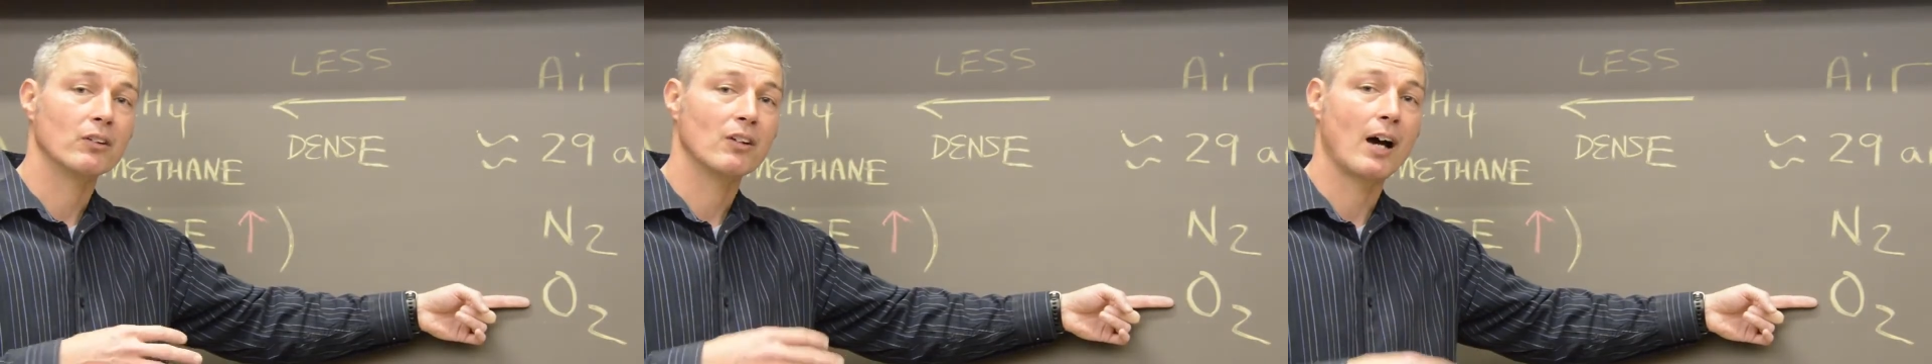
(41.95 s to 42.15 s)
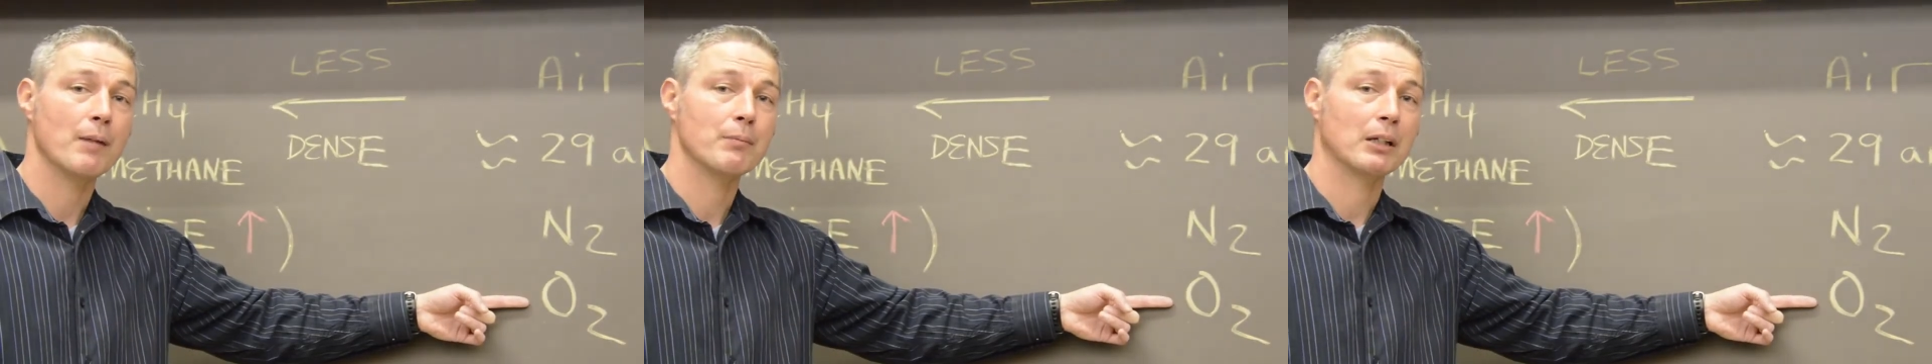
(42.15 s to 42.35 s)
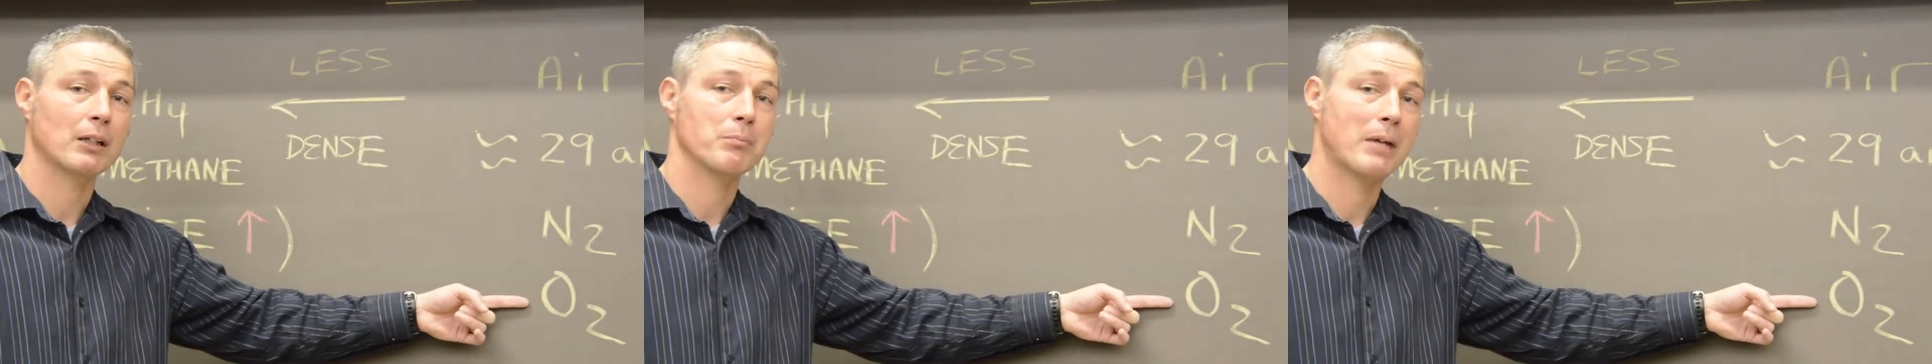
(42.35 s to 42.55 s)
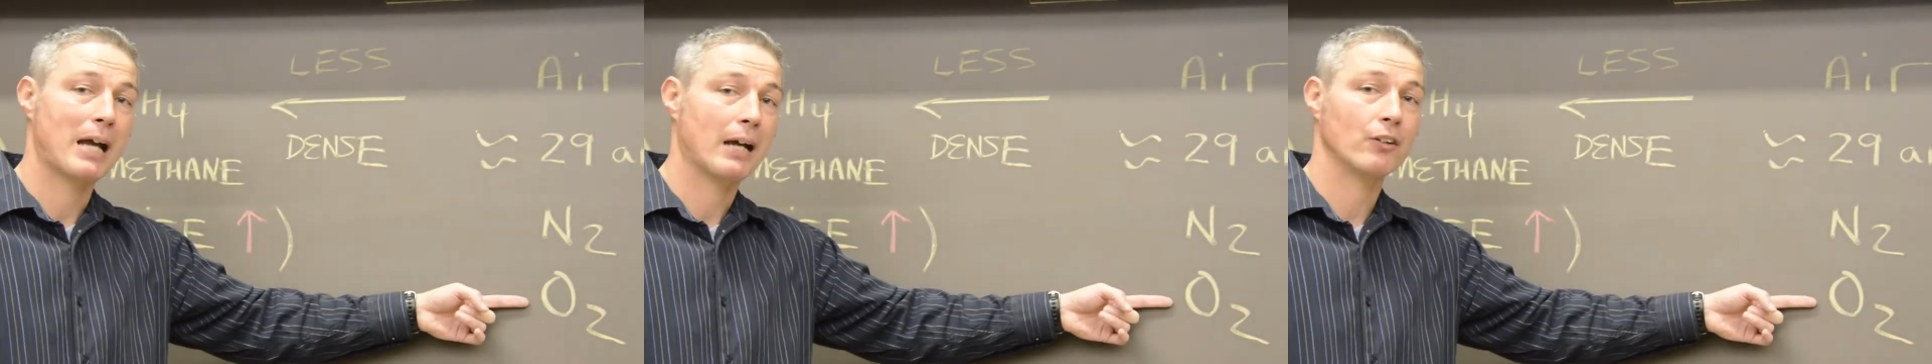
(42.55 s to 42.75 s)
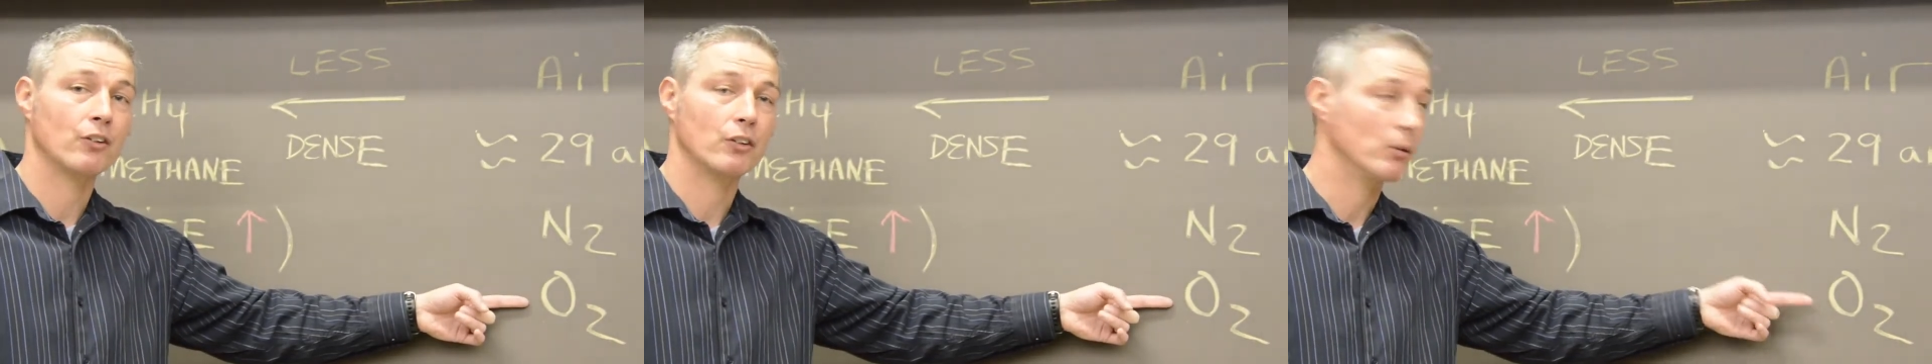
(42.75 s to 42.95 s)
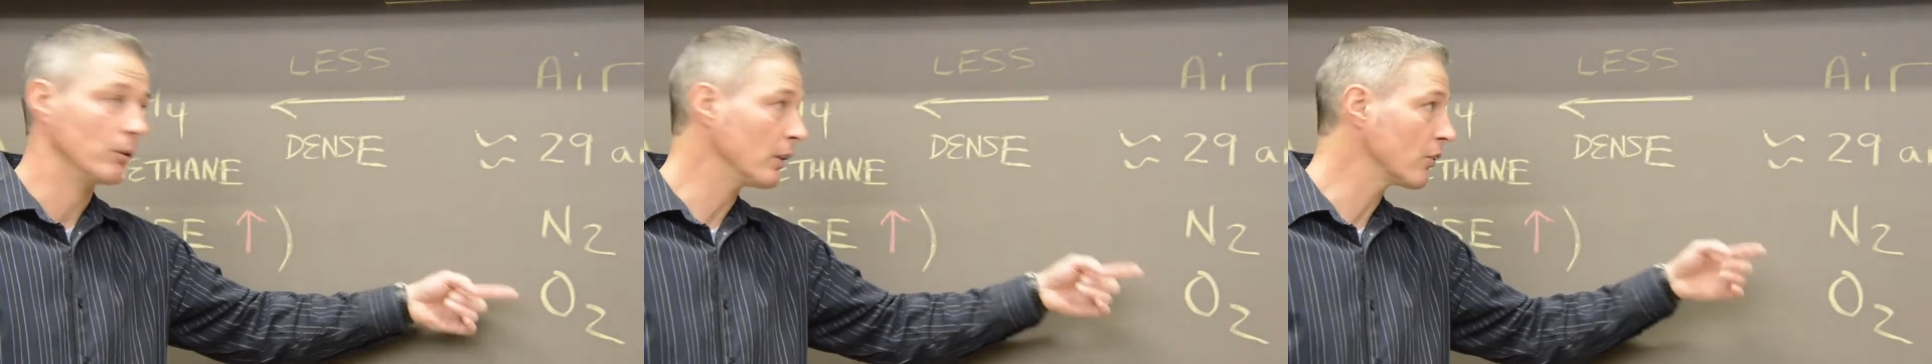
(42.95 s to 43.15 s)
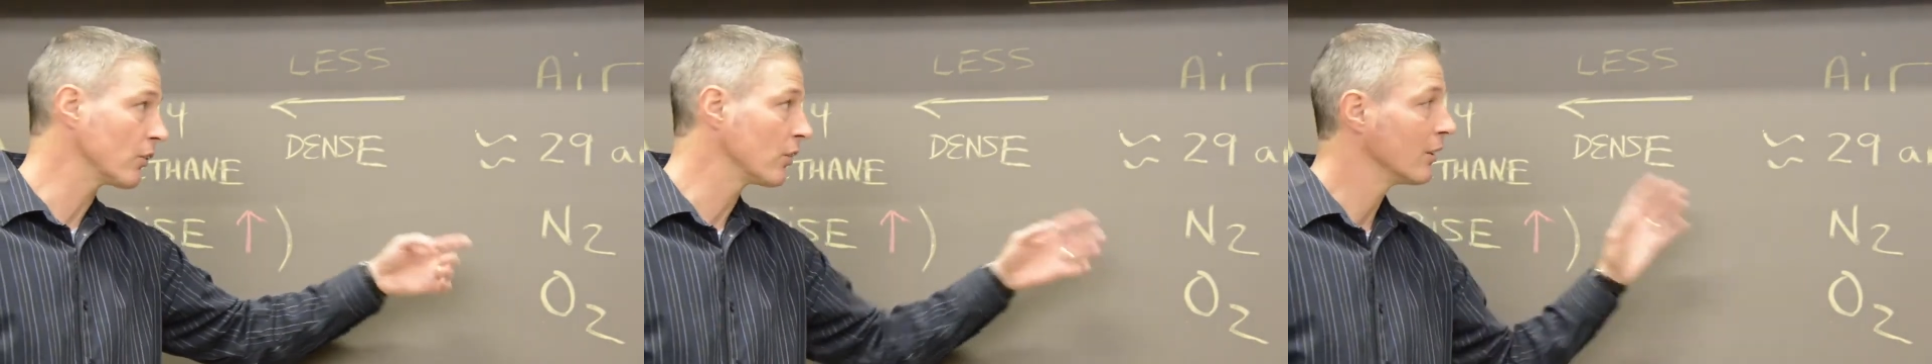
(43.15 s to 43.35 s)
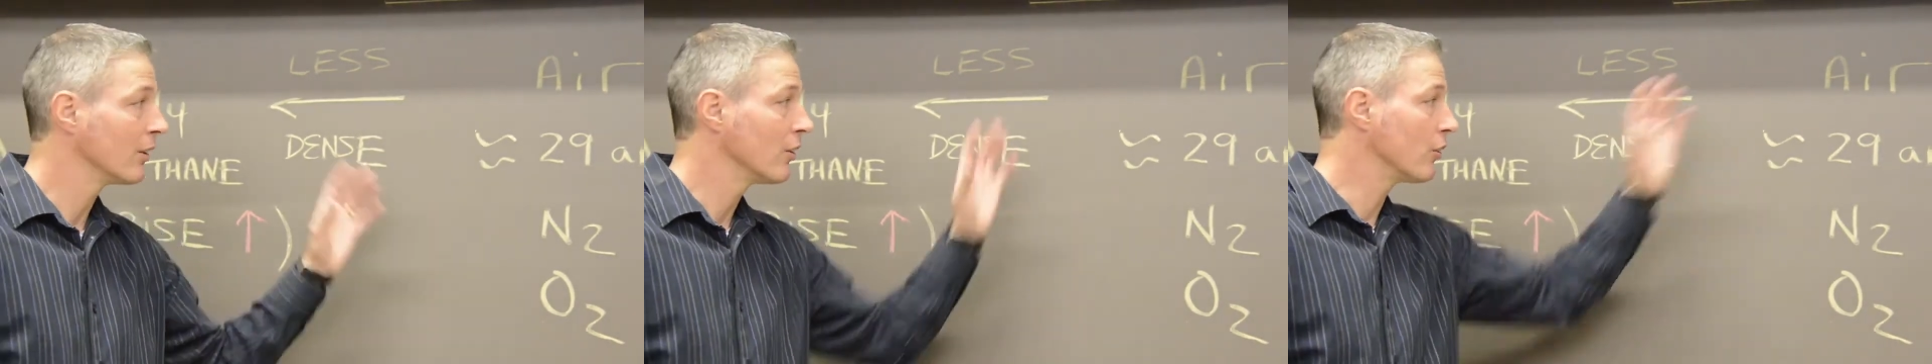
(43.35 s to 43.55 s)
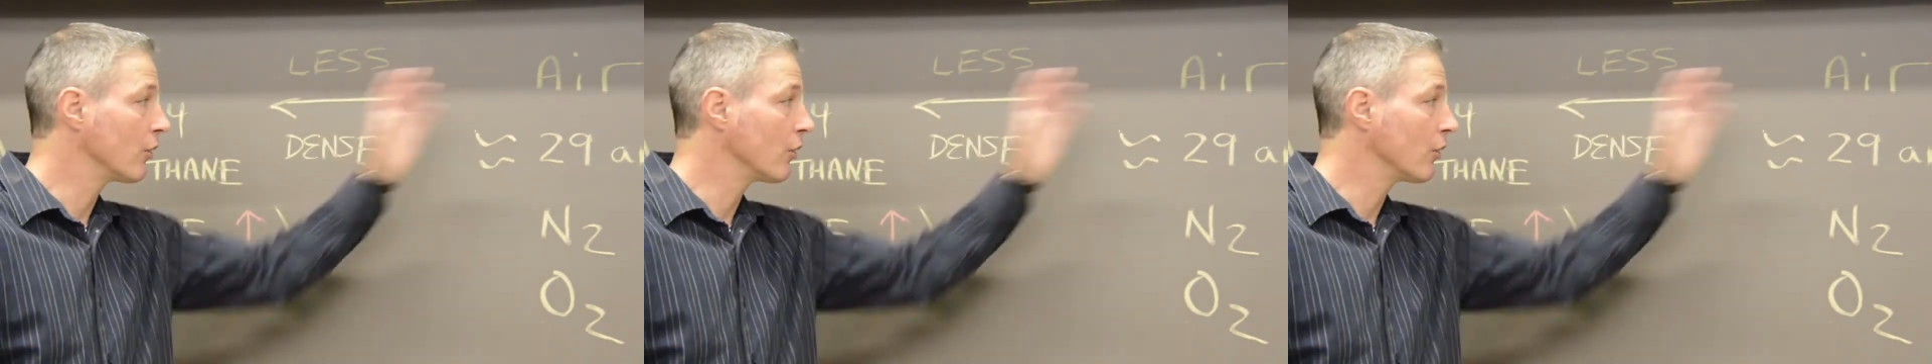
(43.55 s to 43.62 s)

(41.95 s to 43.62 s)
atomic mass units.